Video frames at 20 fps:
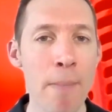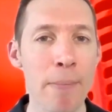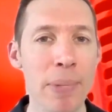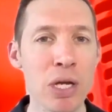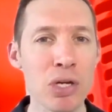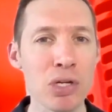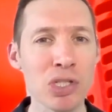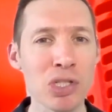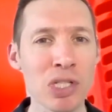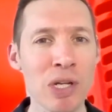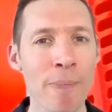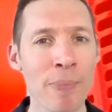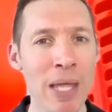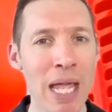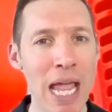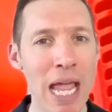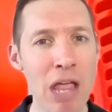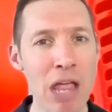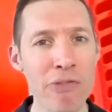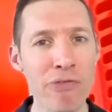Because
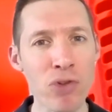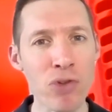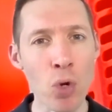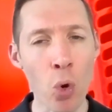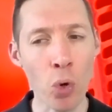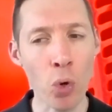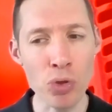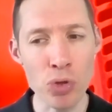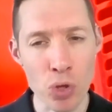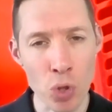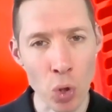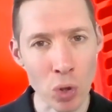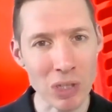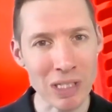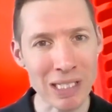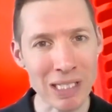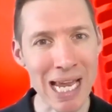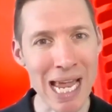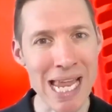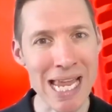if you're
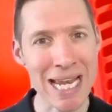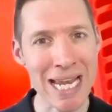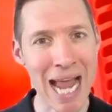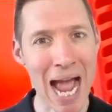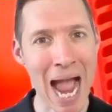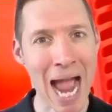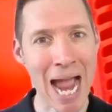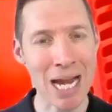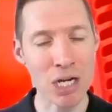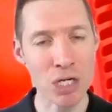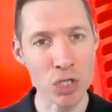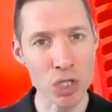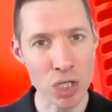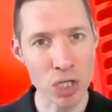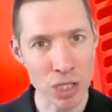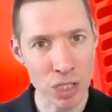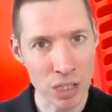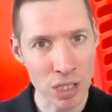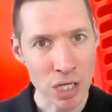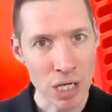not taking
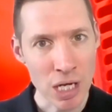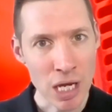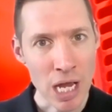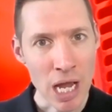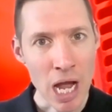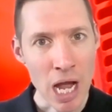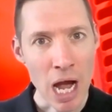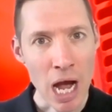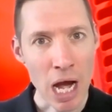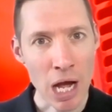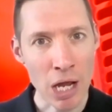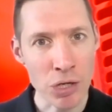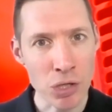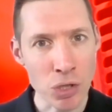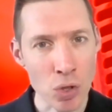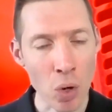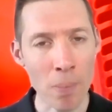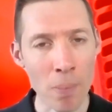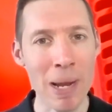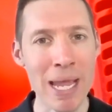action
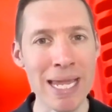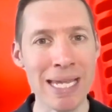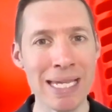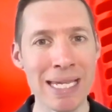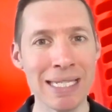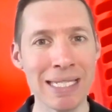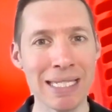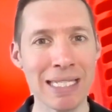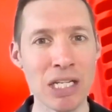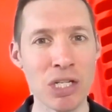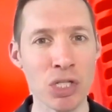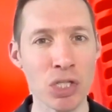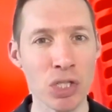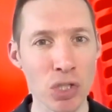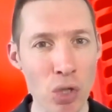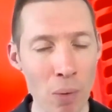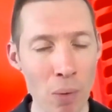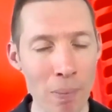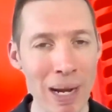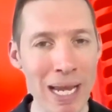and not making
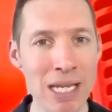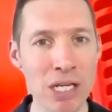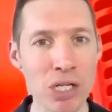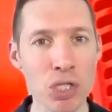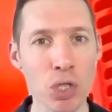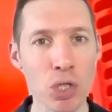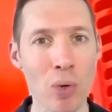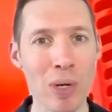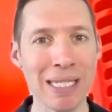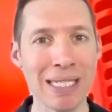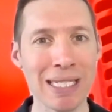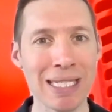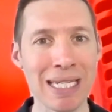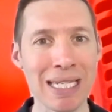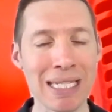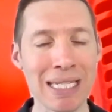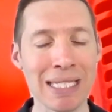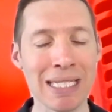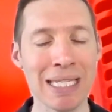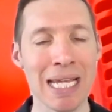decisions, not making
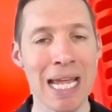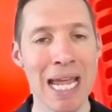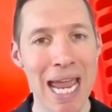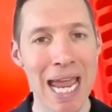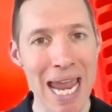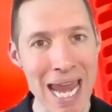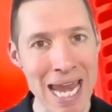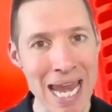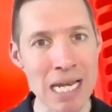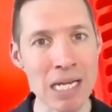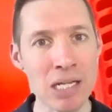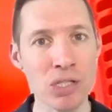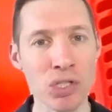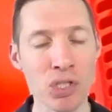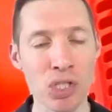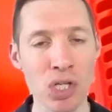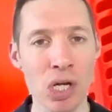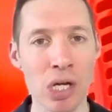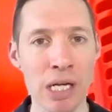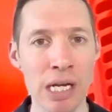choices in a
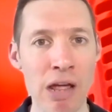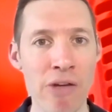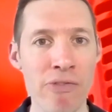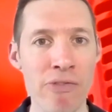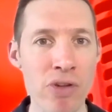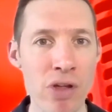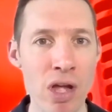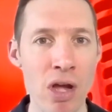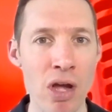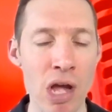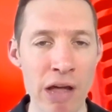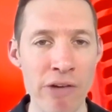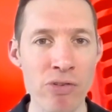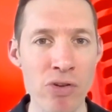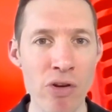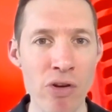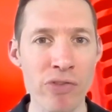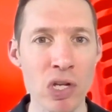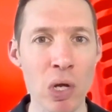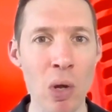certain
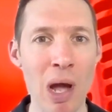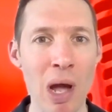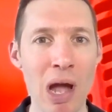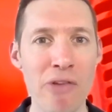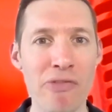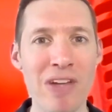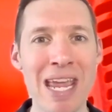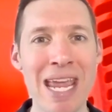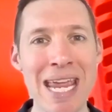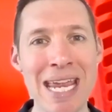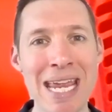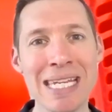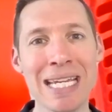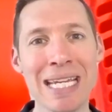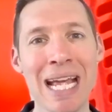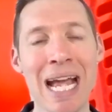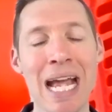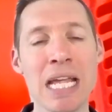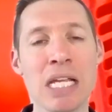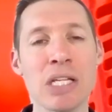area of your life, it
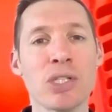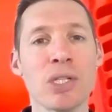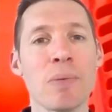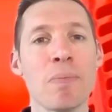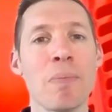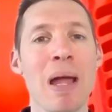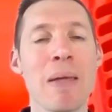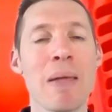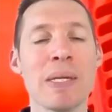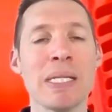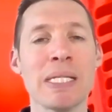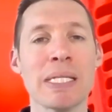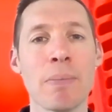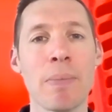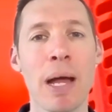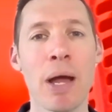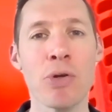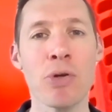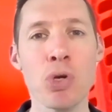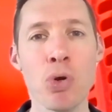indicates that maybe
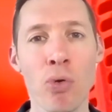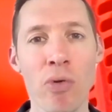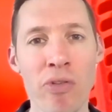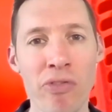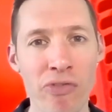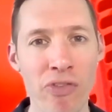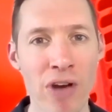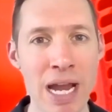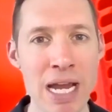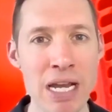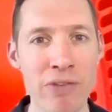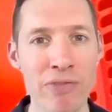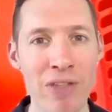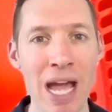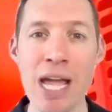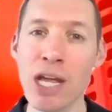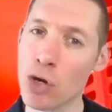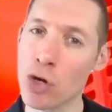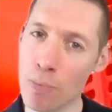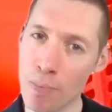somehow you're afraid of
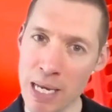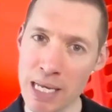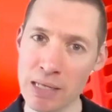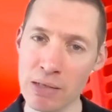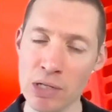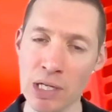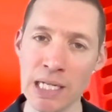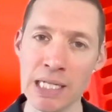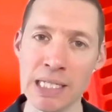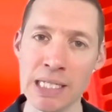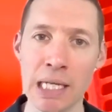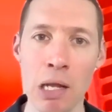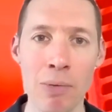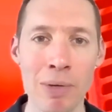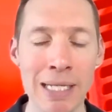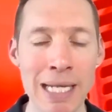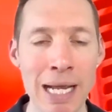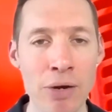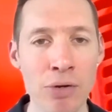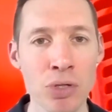that. It could be that it's
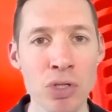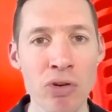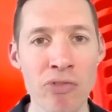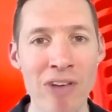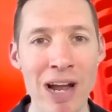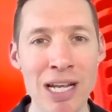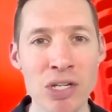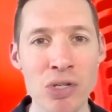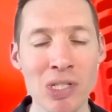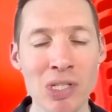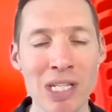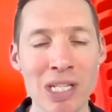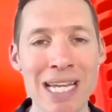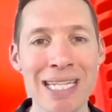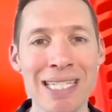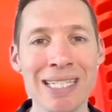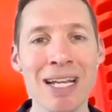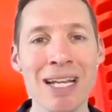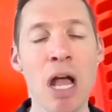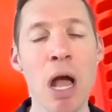lower down on your values
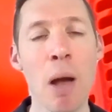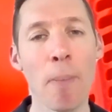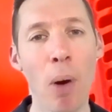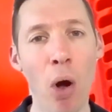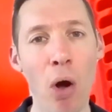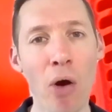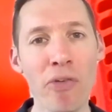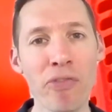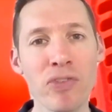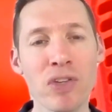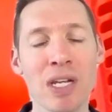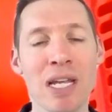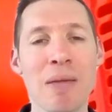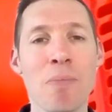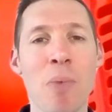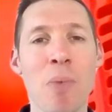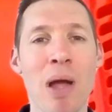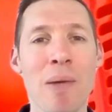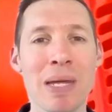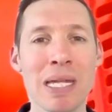list, but often
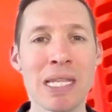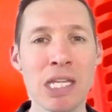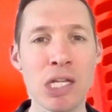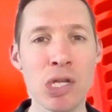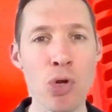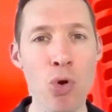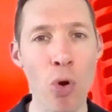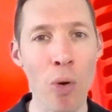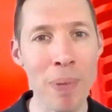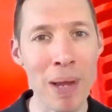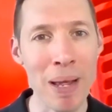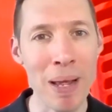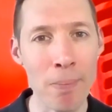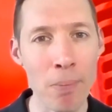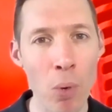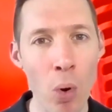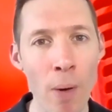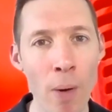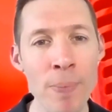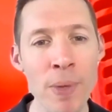it might be that you're a bit
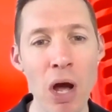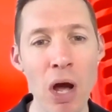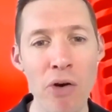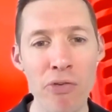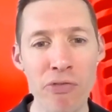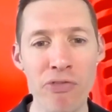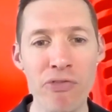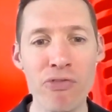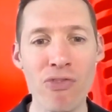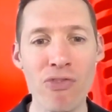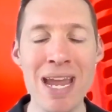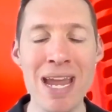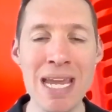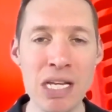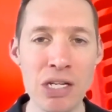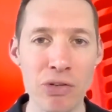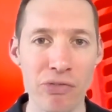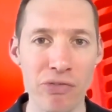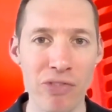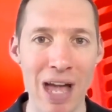more
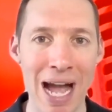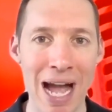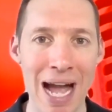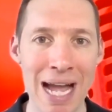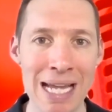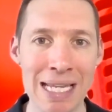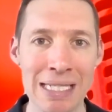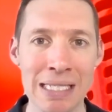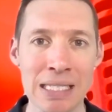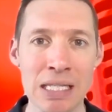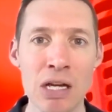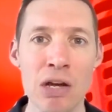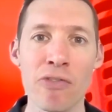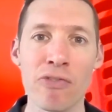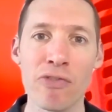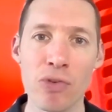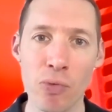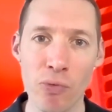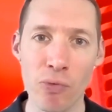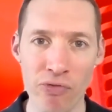afraid of that
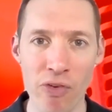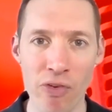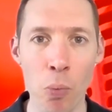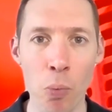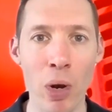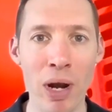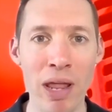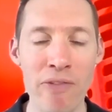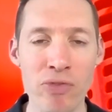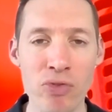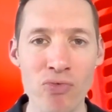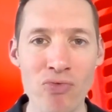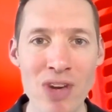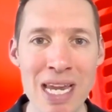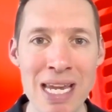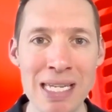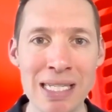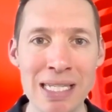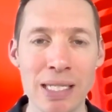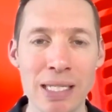for whatever
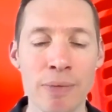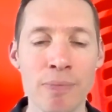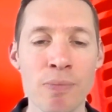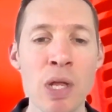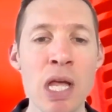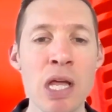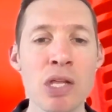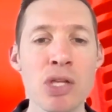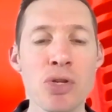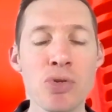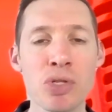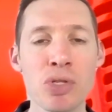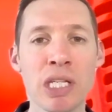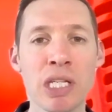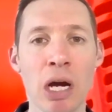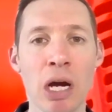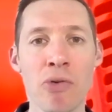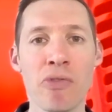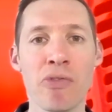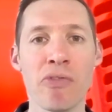reason. You
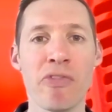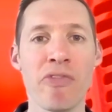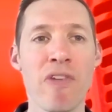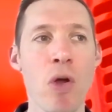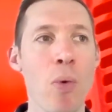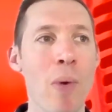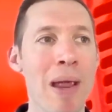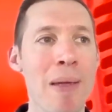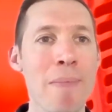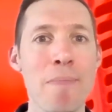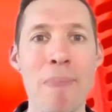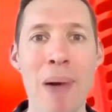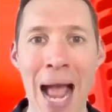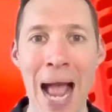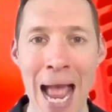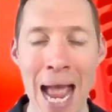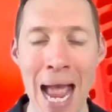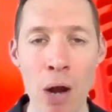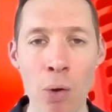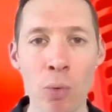don't feel
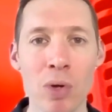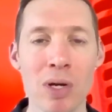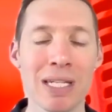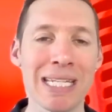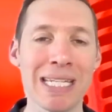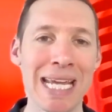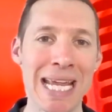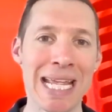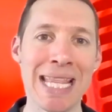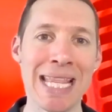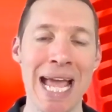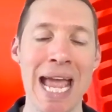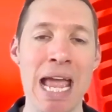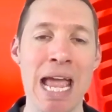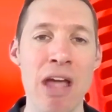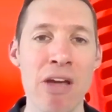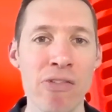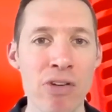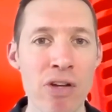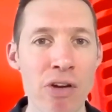empowered in that
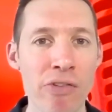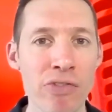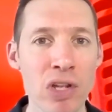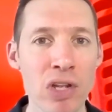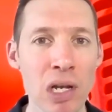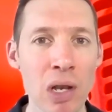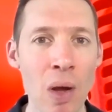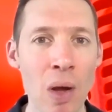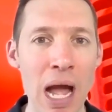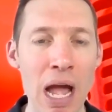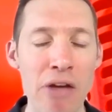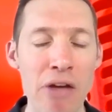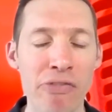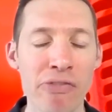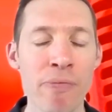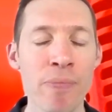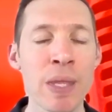area of your life.